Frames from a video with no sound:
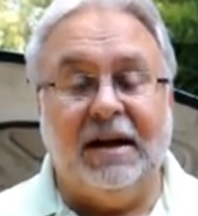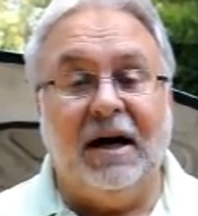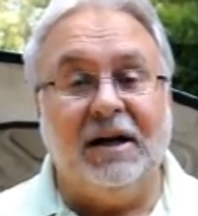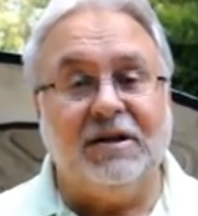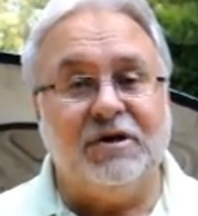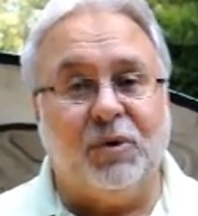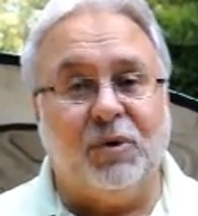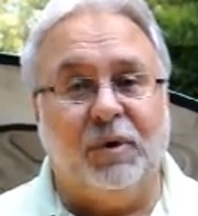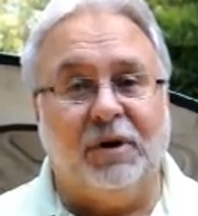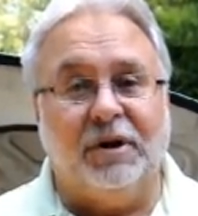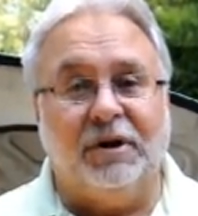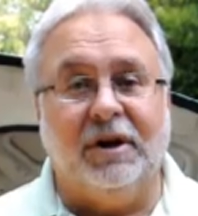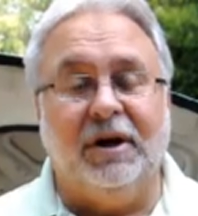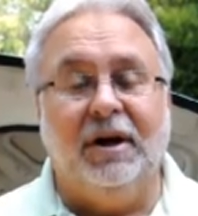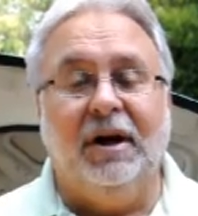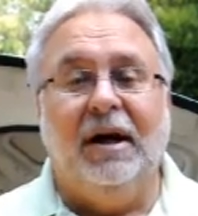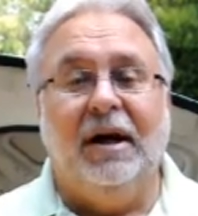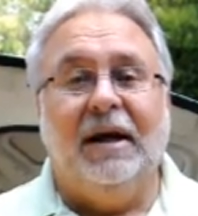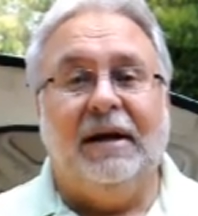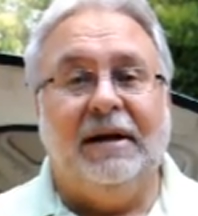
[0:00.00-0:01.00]
Consequently,
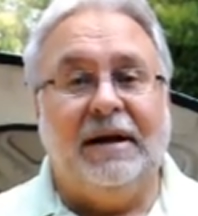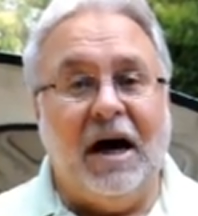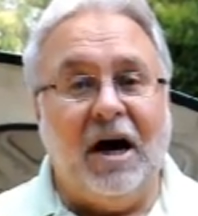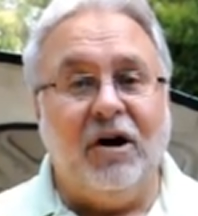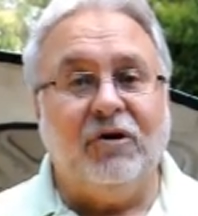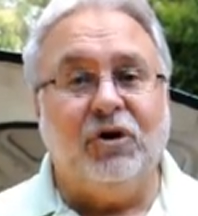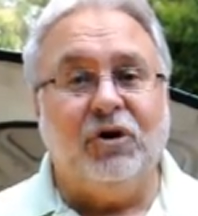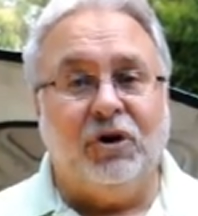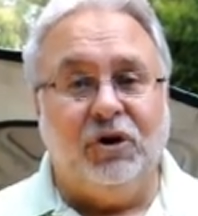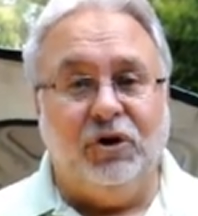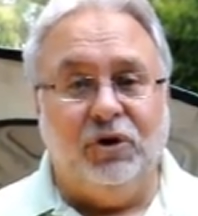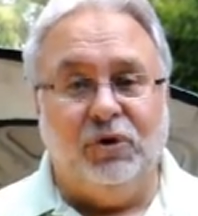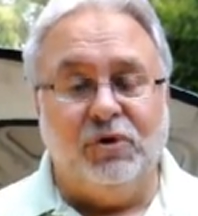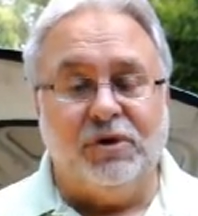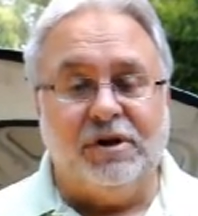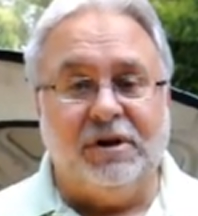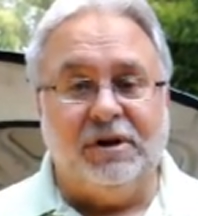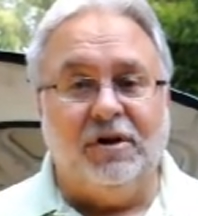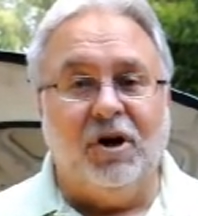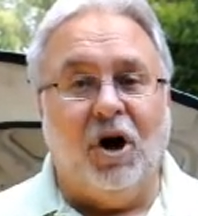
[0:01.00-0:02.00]
now you're
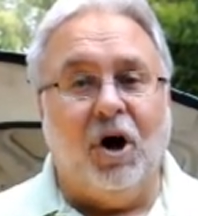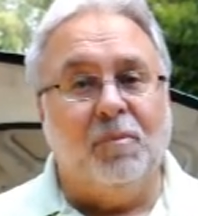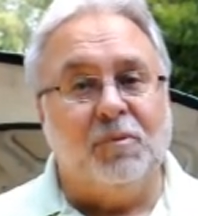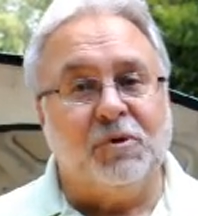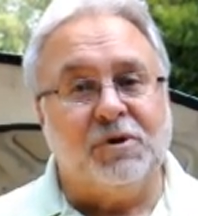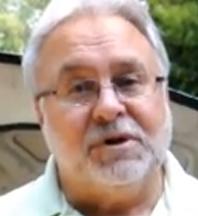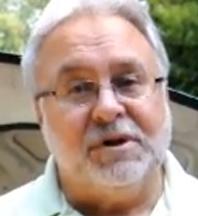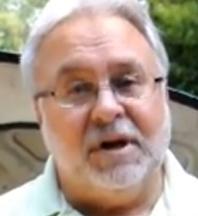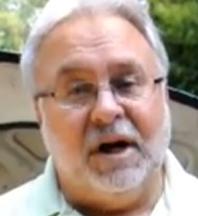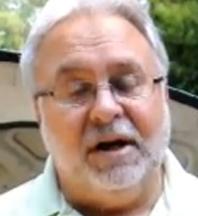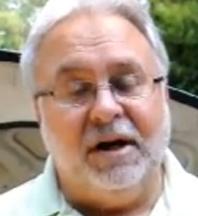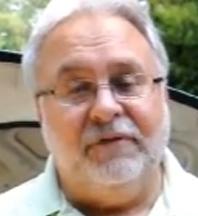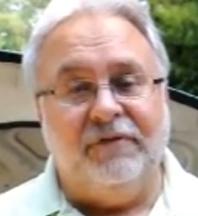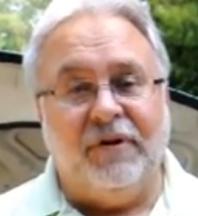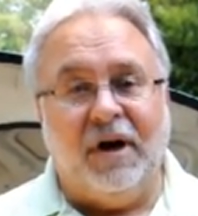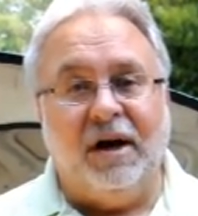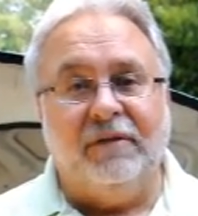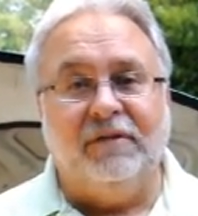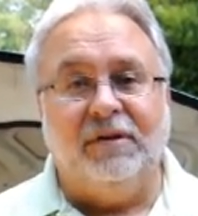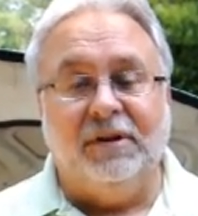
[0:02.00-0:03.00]
using almost
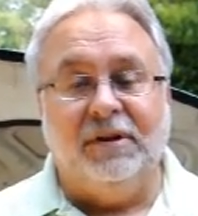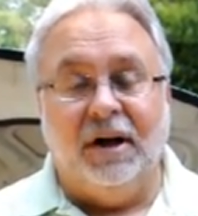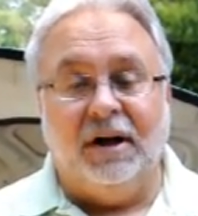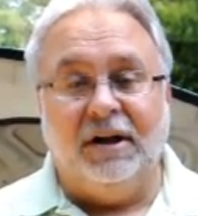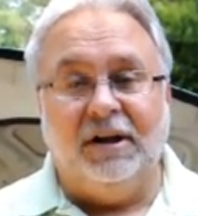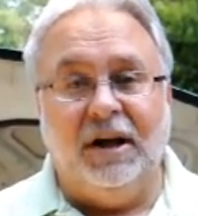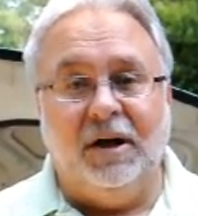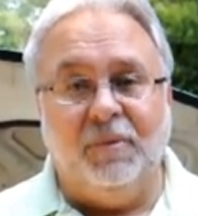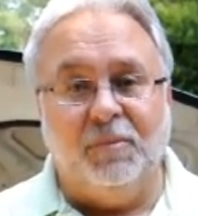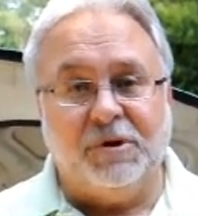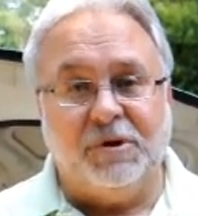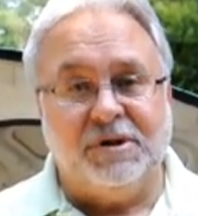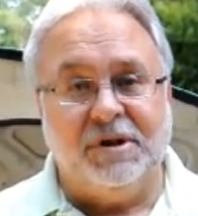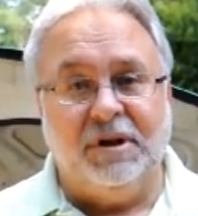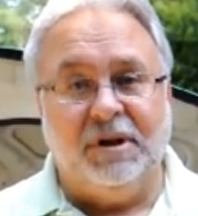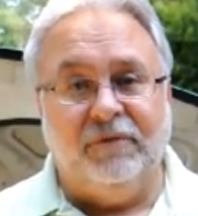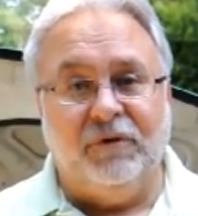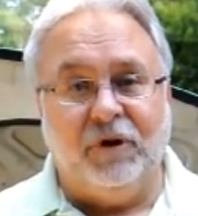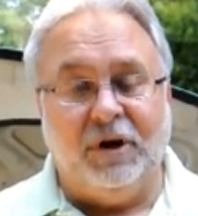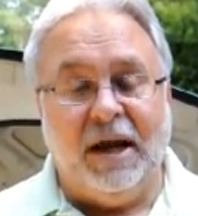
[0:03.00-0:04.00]
95 to
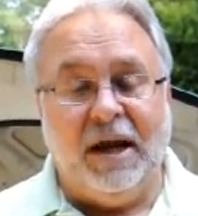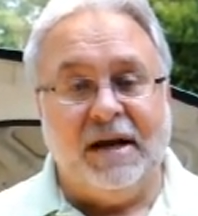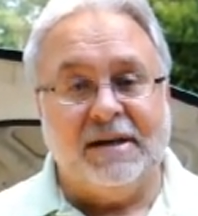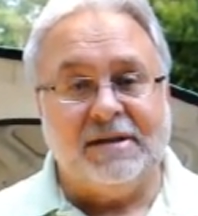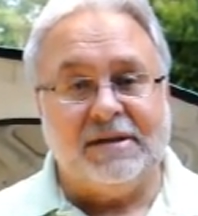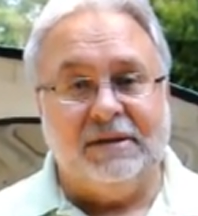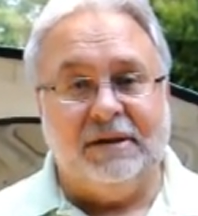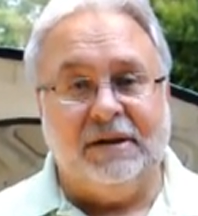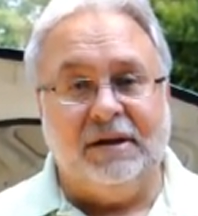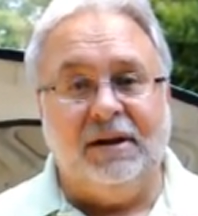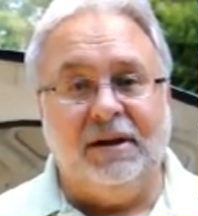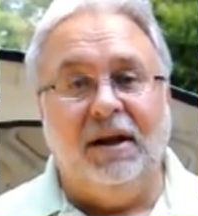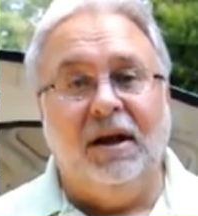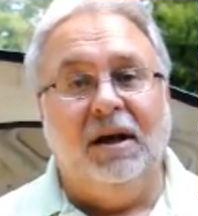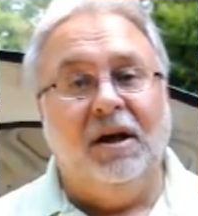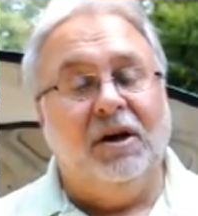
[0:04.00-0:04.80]
98% of your gasoline